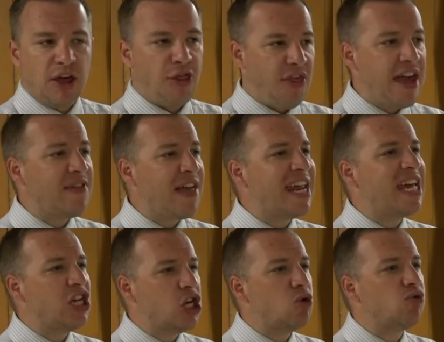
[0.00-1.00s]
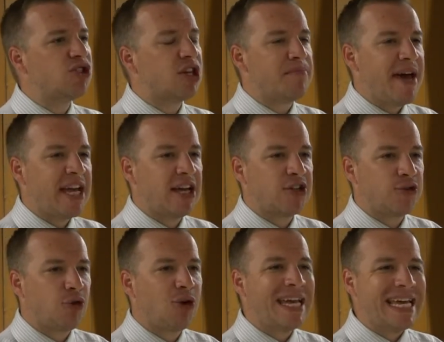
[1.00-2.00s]
the thing that he used to make us
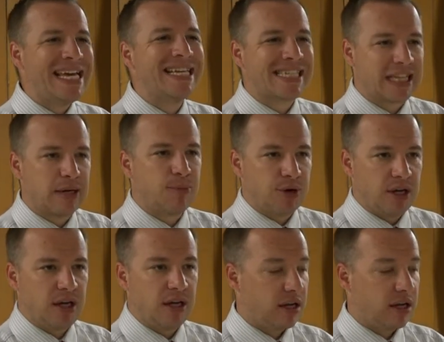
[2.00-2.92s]
free is liberty.